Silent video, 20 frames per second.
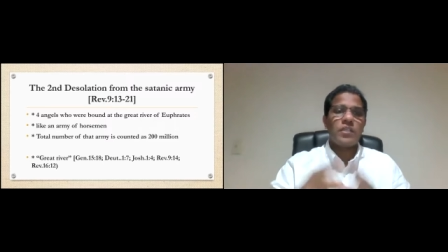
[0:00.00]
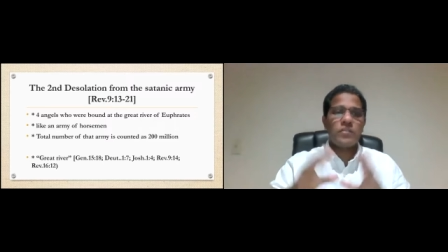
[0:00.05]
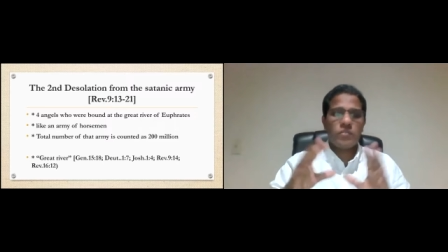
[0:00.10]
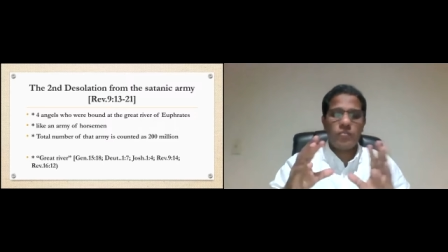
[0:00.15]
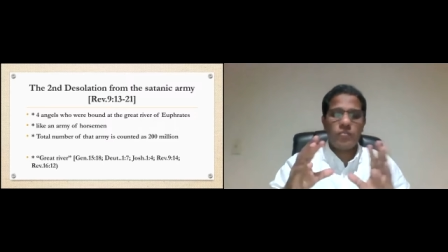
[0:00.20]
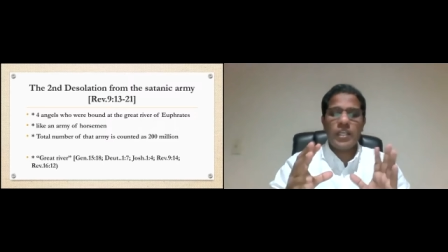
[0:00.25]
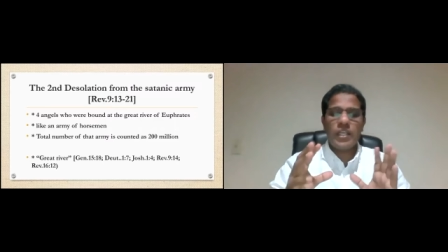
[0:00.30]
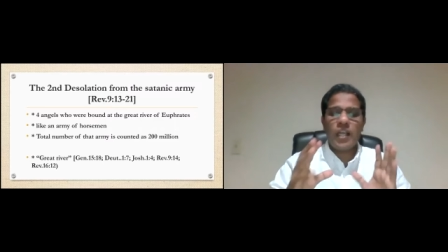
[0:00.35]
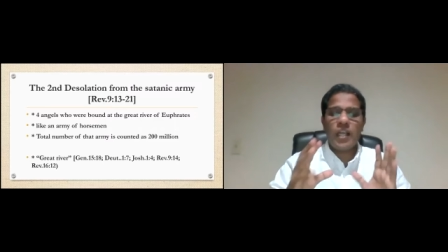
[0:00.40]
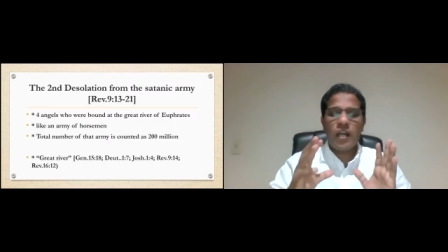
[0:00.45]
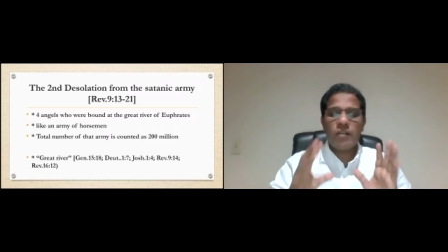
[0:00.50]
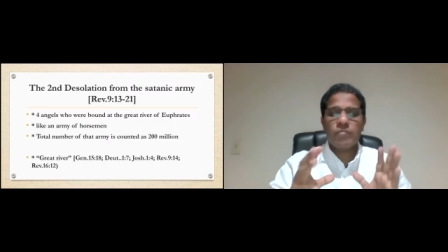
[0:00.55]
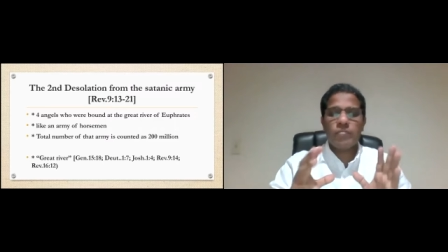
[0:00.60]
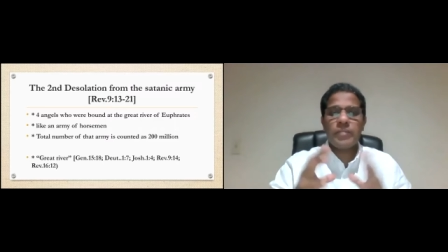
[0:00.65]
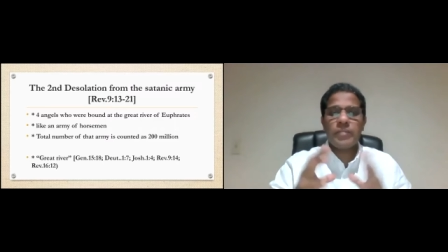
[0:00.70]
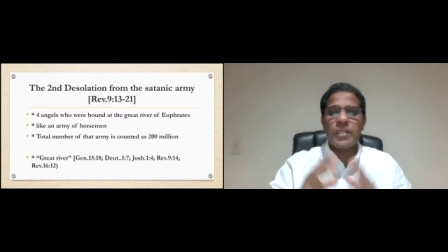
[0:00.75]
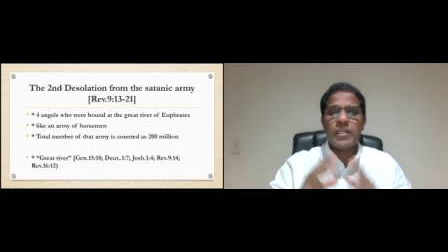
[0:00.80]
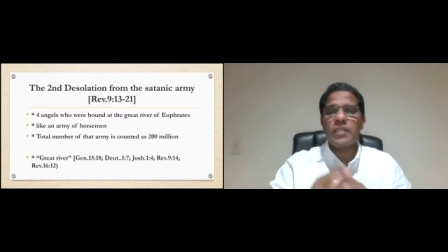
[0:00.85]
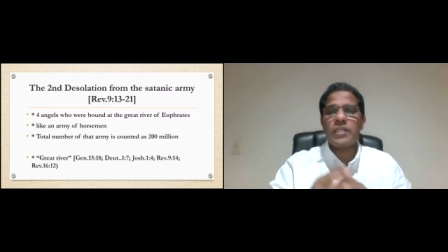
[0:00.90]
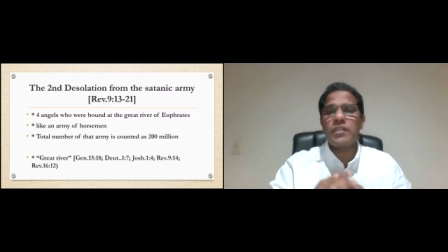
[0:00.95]
So we have
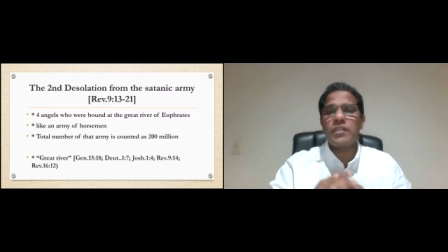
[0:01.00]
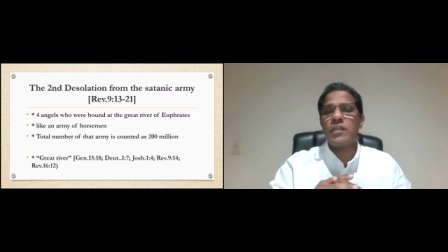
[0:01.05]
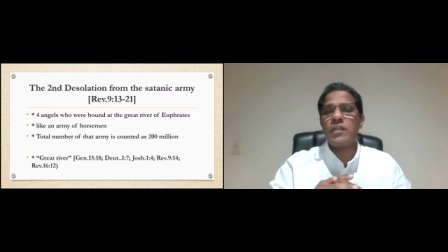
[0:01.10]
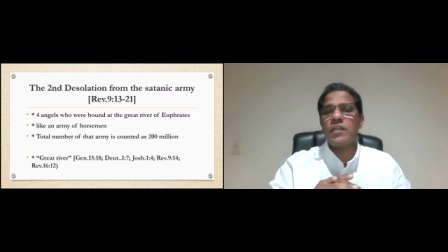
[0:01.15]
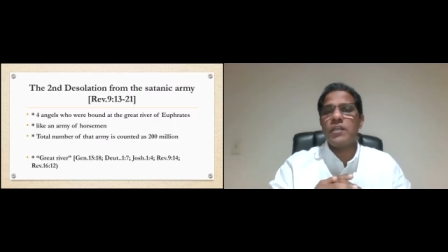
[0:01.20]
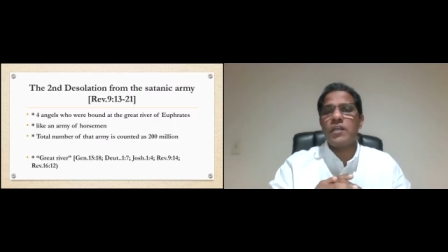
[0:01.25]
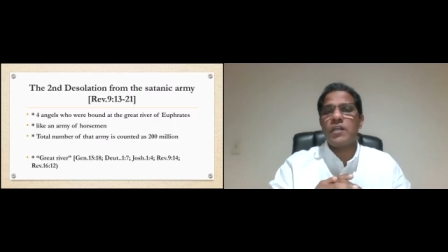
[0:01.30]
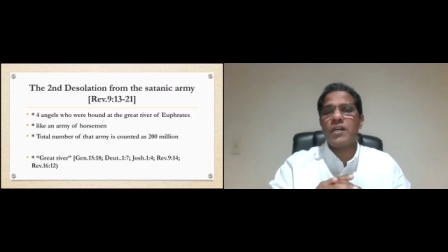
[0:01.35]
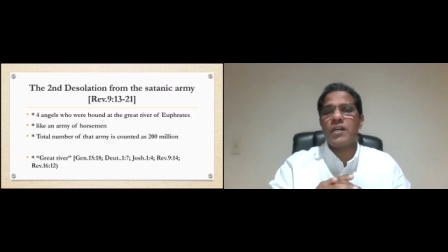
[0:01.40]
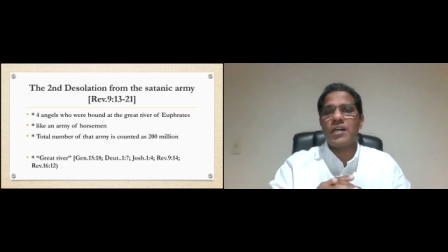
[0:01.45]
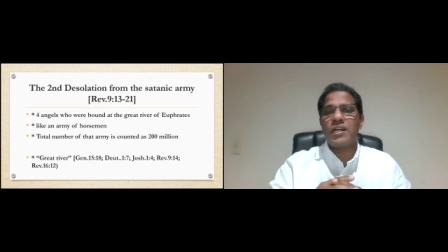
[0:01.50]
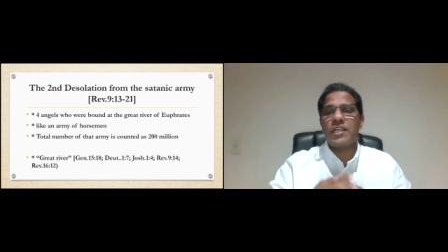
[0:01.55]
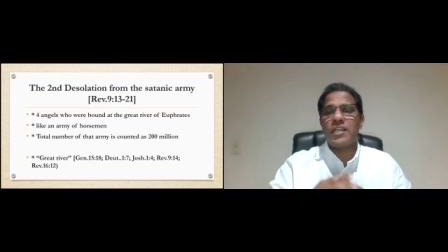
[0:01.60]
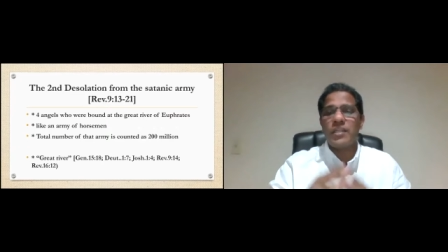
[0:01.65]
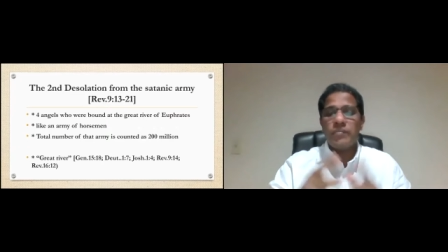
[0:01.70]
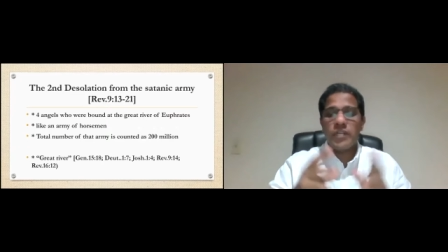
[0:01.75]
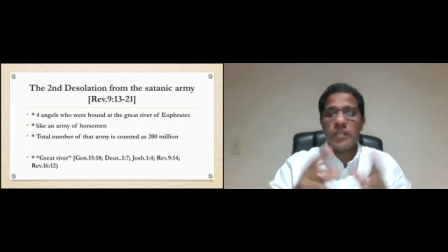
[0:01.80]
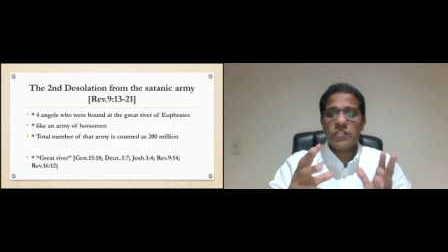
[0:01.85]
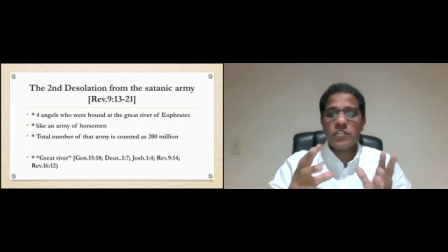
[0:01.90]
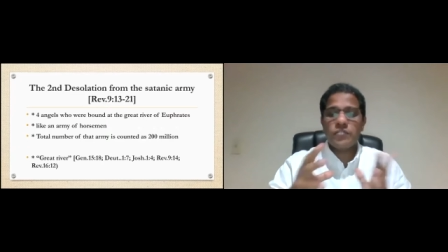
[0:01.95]
many uh,
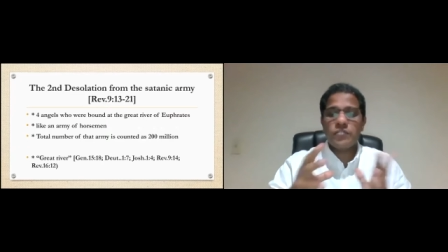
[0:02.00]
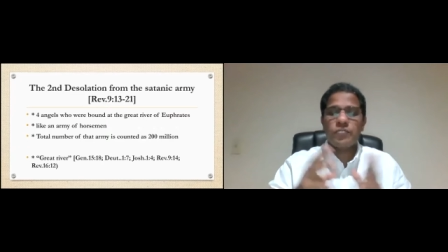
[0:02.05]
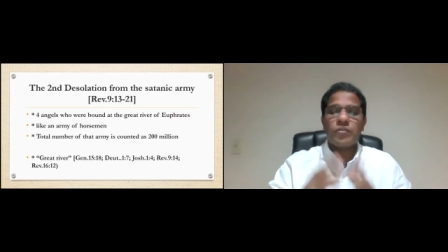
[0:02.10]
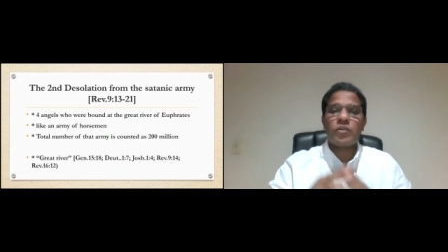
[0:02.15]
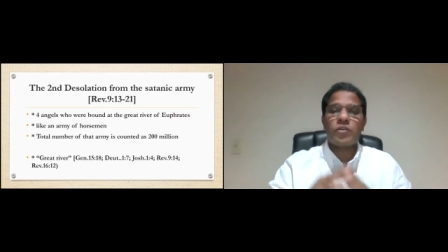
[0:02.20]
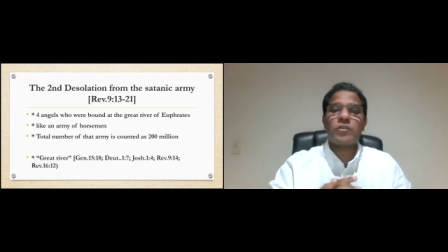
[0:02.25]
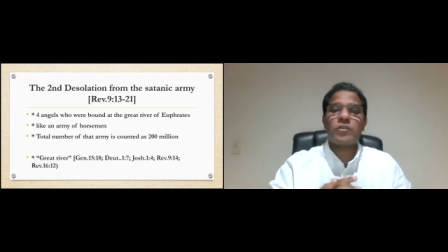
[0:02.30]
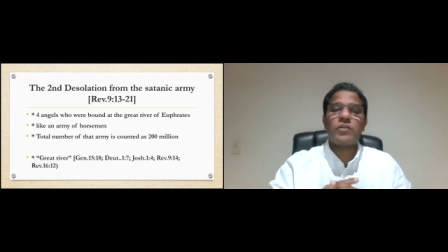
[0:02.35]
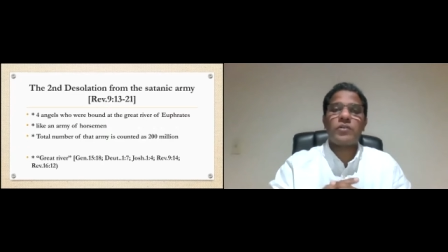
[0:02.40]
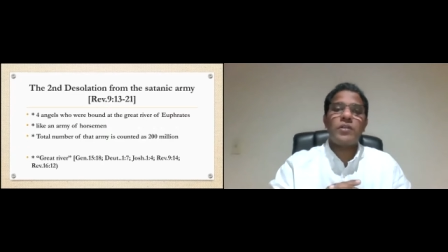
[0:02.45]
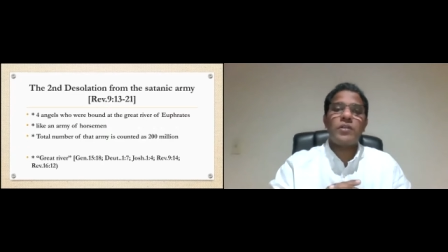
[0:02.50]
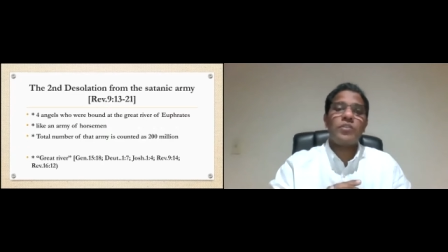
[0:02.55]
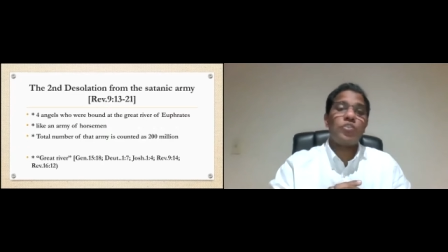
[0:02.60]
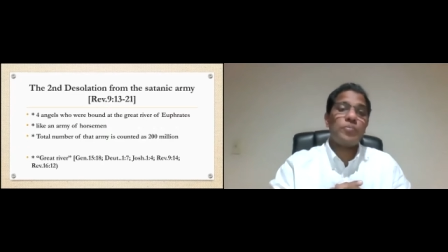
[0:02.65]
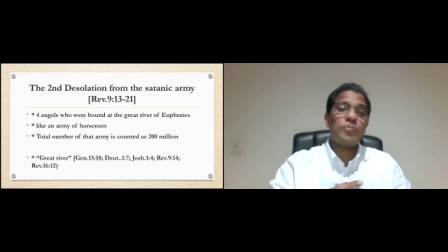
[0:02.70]
evidence for to